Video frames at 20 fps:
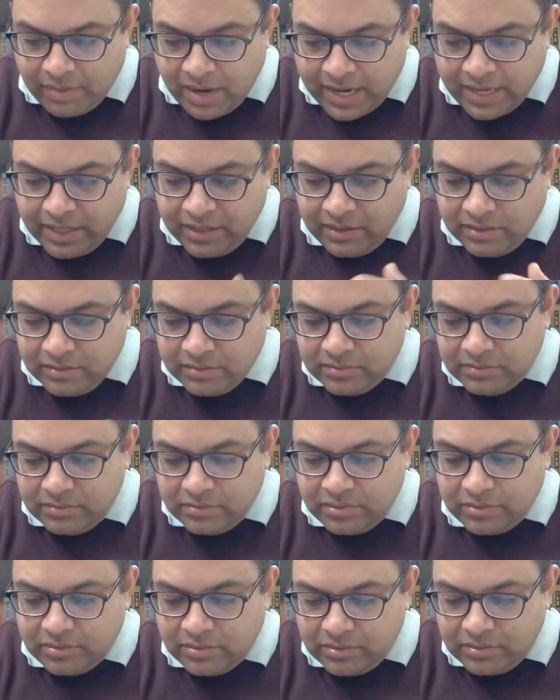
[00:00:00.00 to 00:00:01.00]
mind,
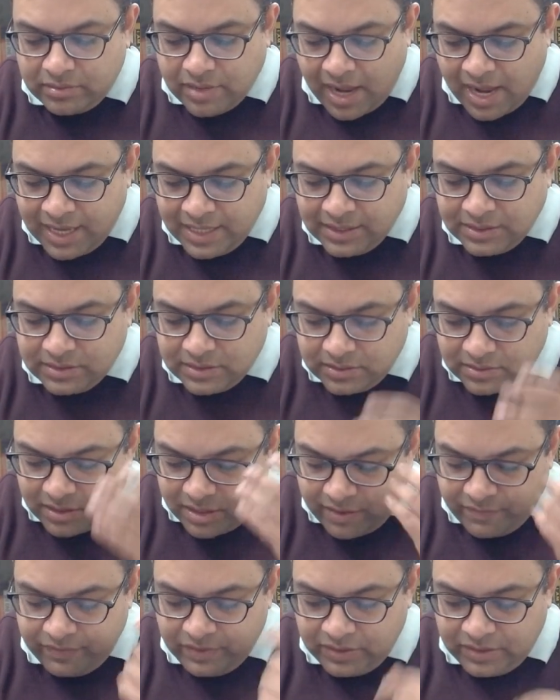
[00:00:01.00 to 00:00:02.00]
eyes,
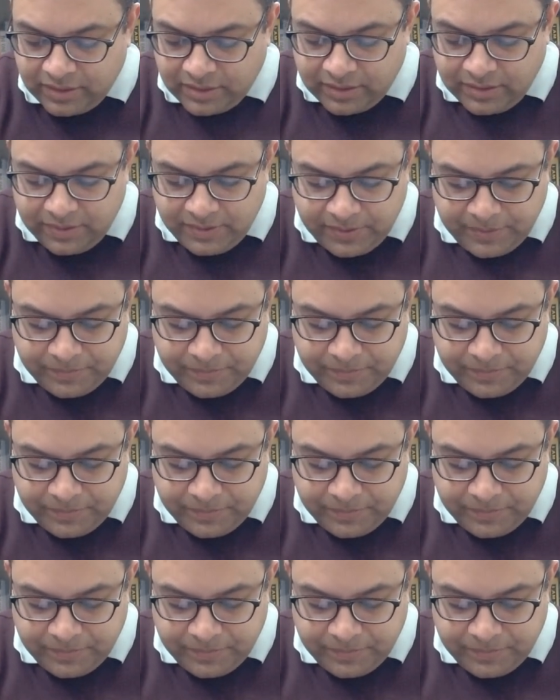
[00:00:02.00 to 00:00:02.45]
everything.